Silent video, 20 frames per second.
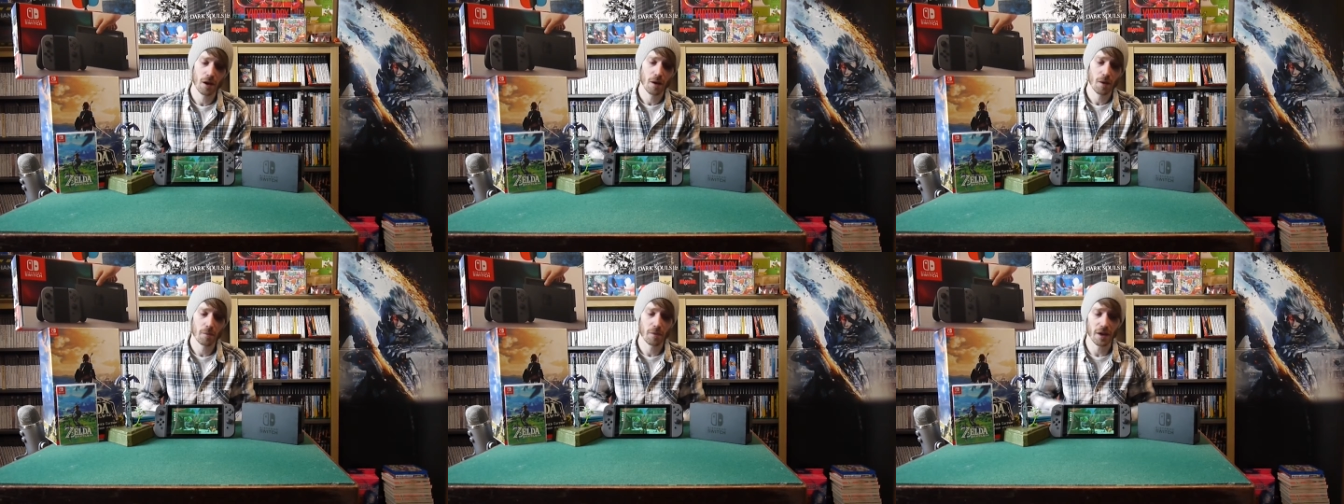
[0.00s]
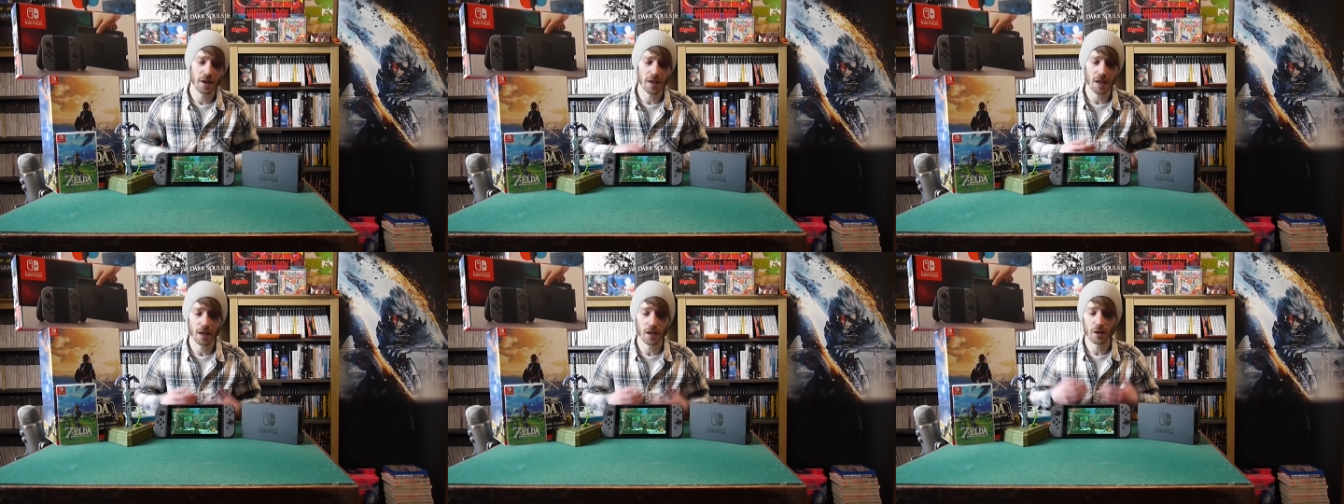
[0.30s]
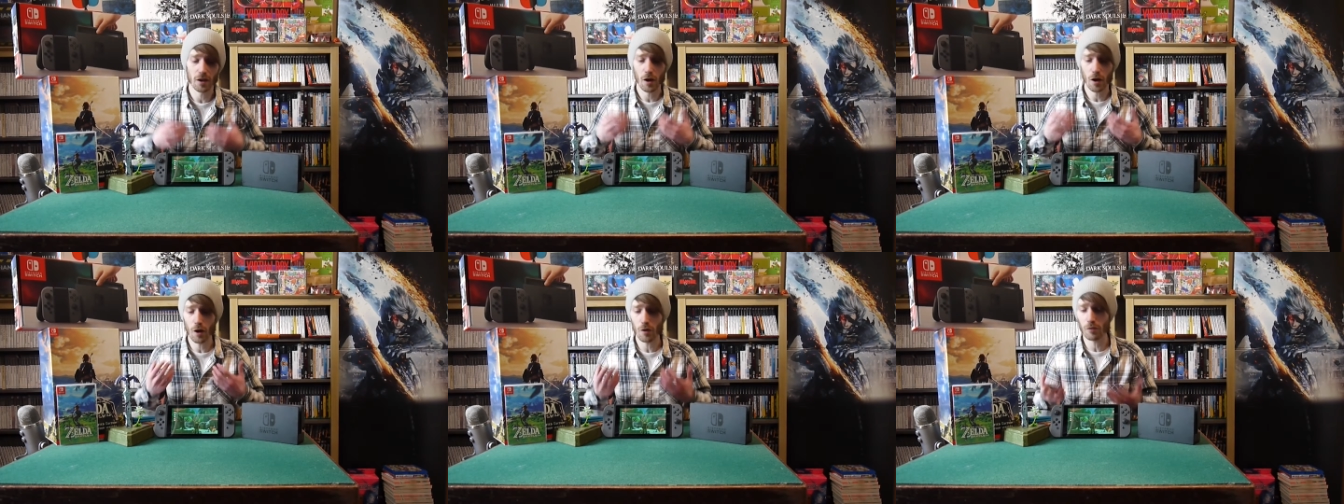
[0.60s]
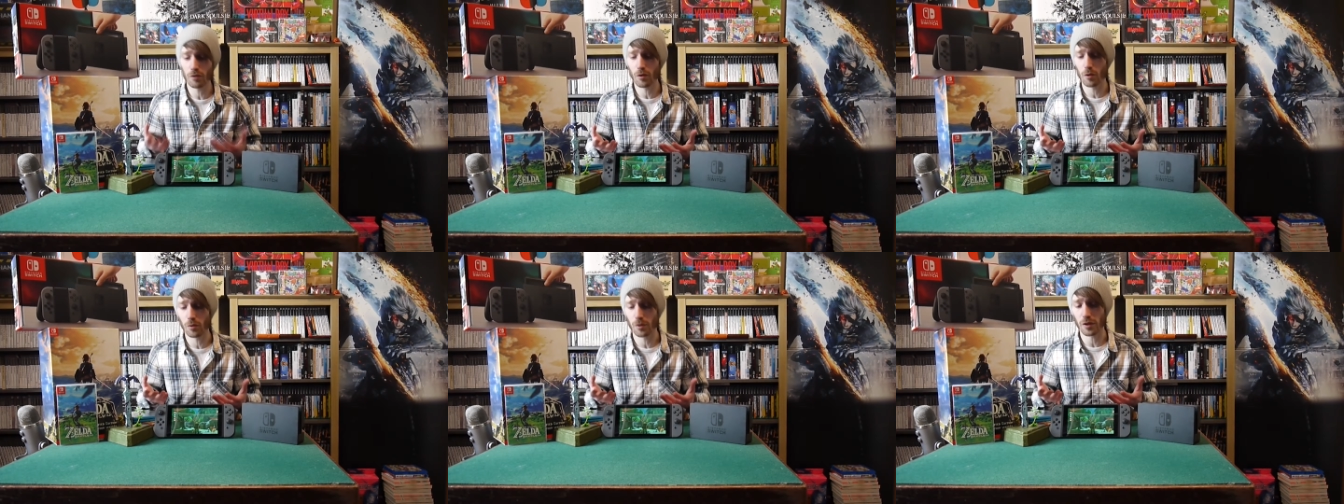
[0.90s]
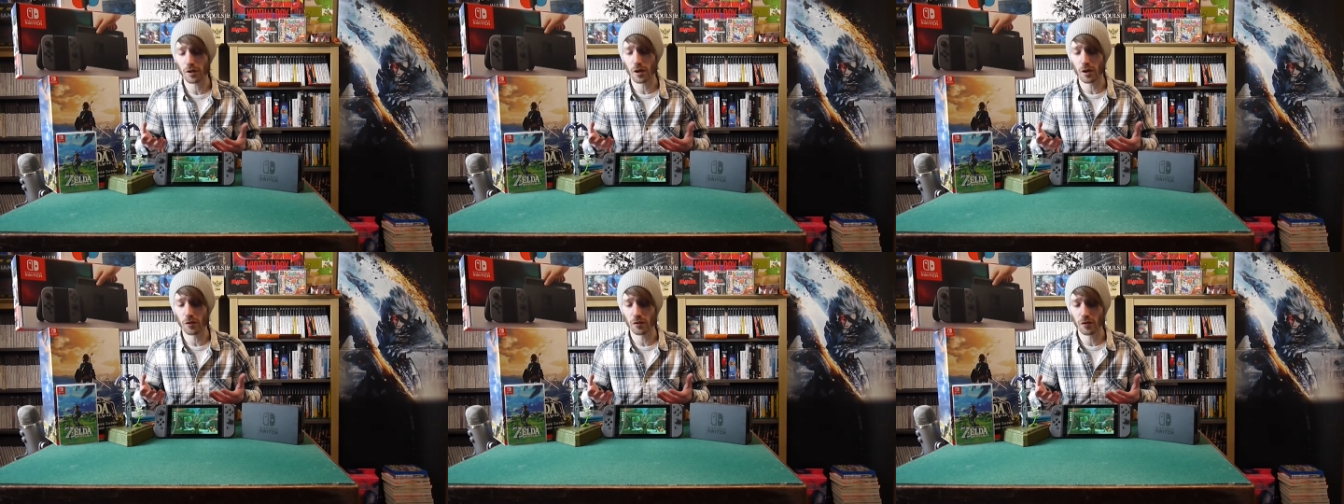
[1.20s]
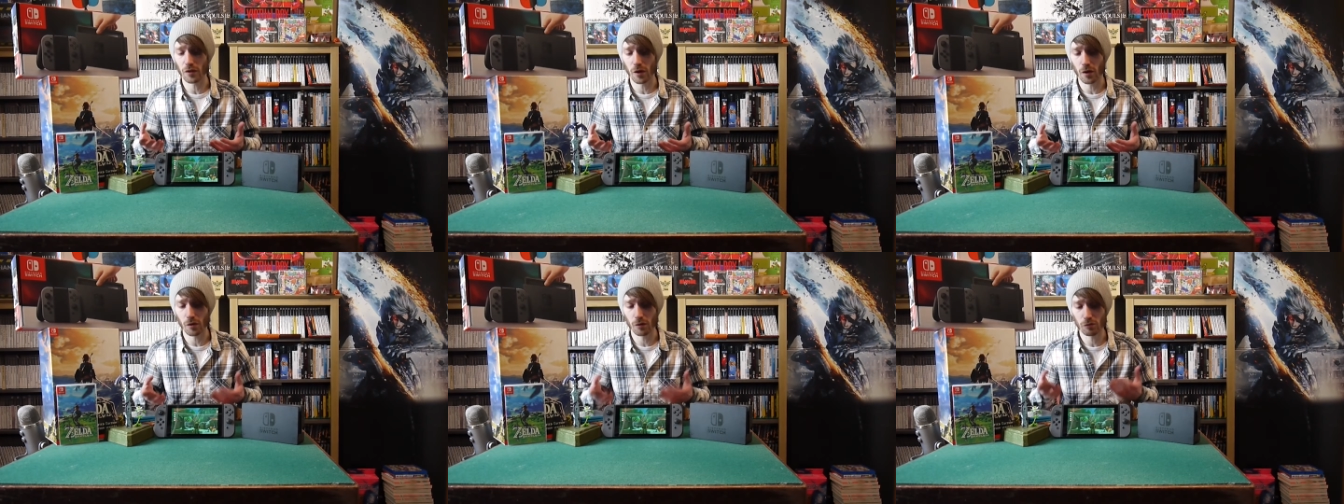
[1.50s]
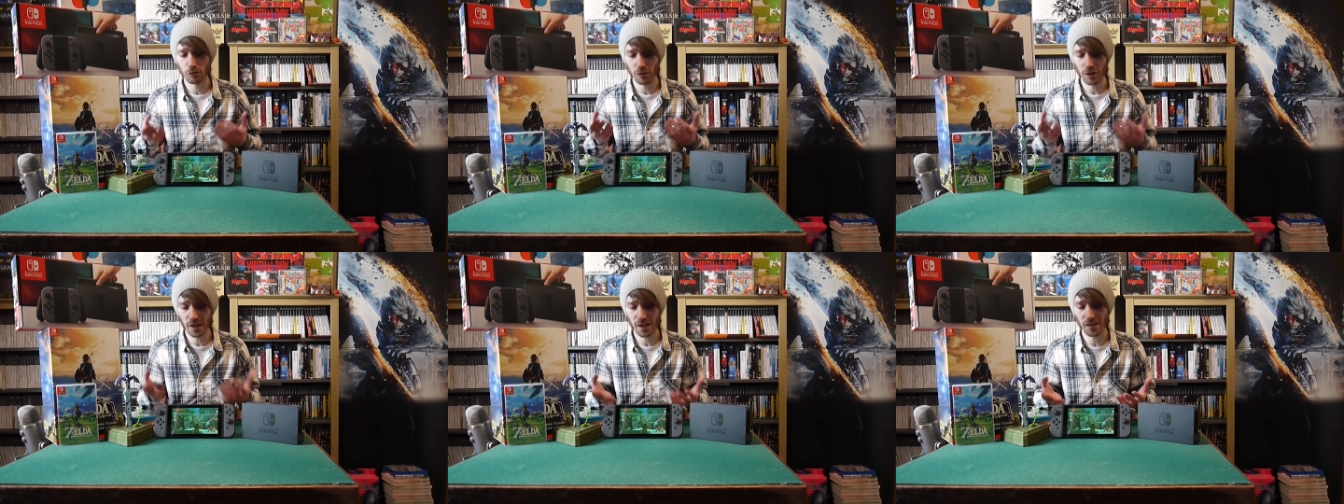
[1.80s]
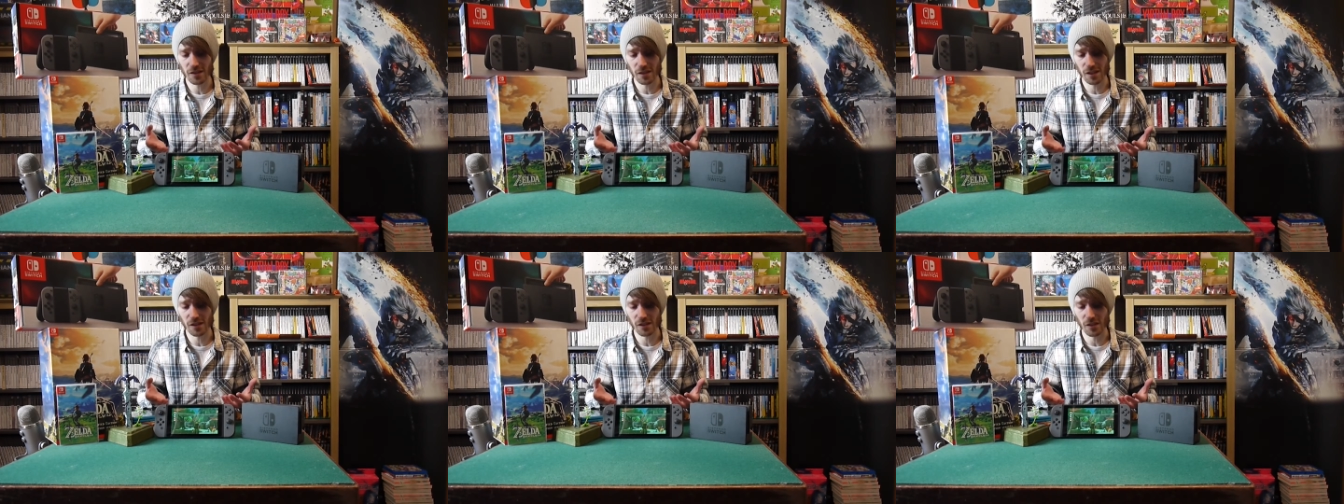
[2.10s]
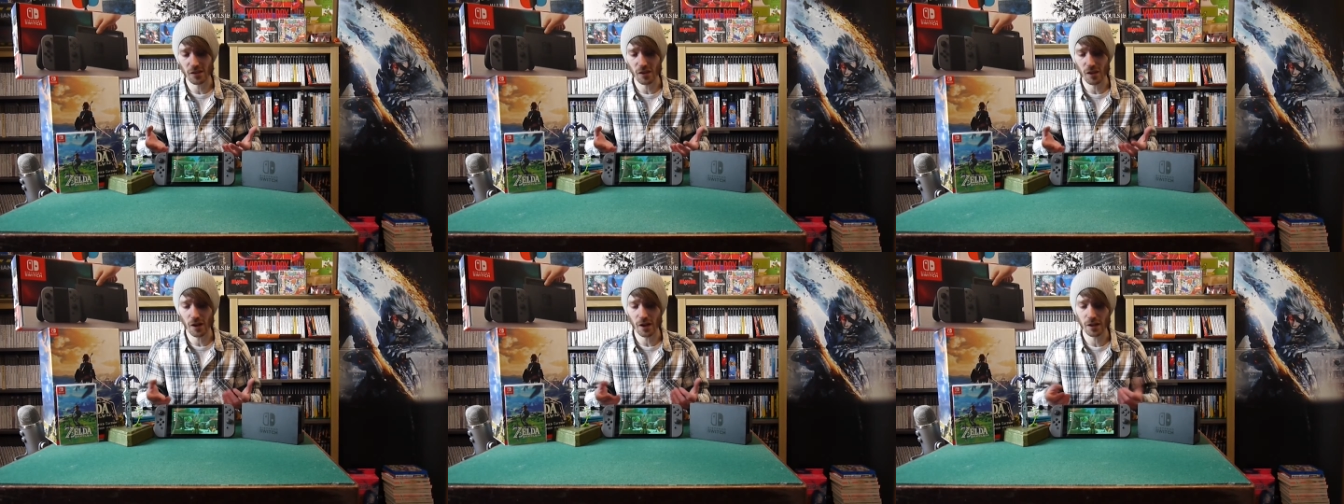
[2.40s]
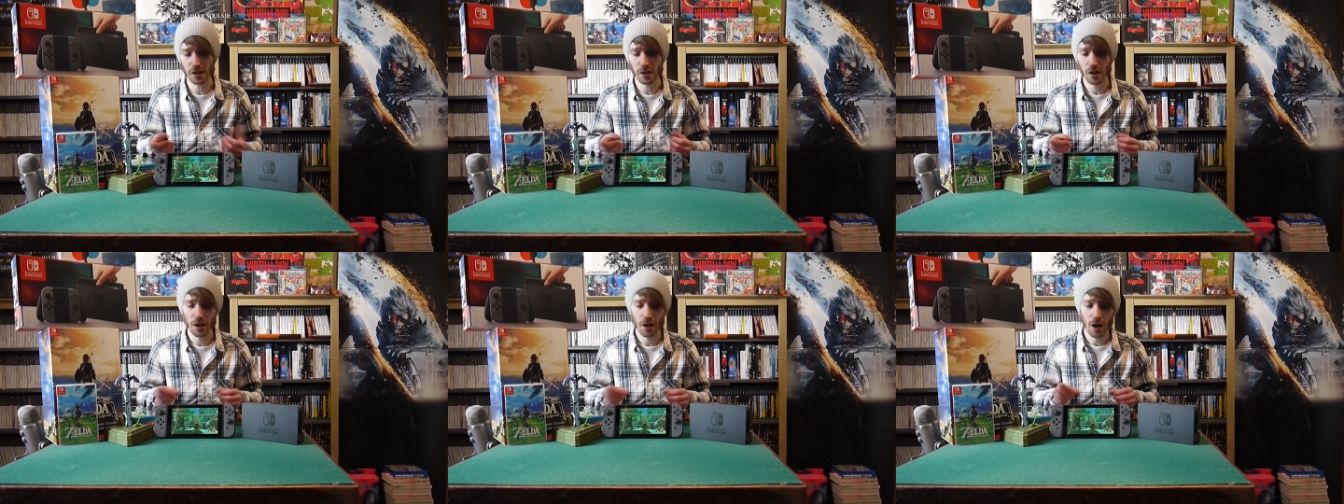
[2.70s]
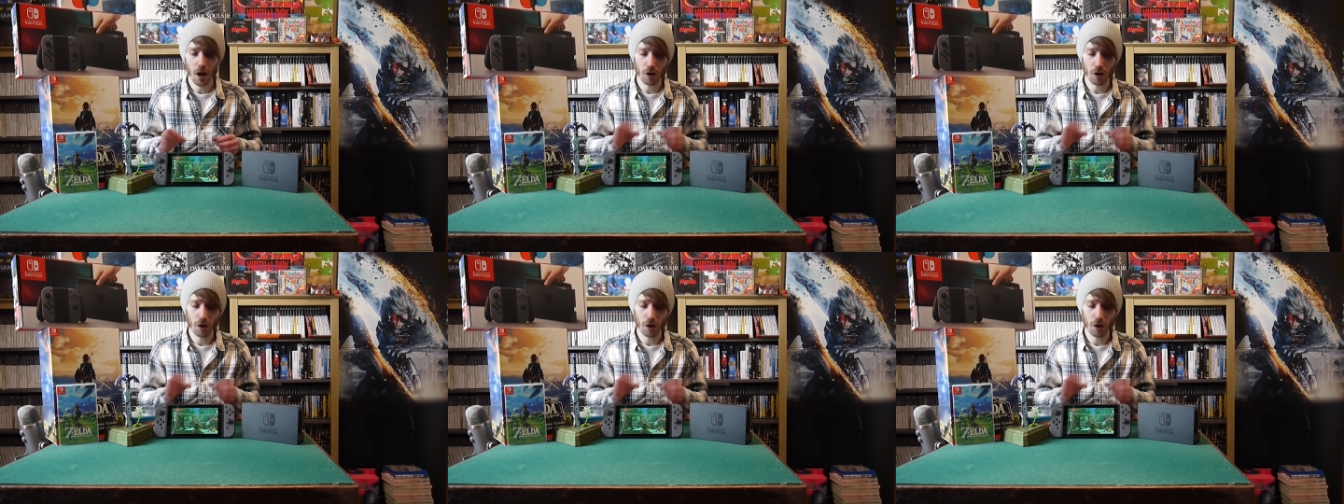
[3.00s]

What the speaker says: But again, overall with the console, really sleek design.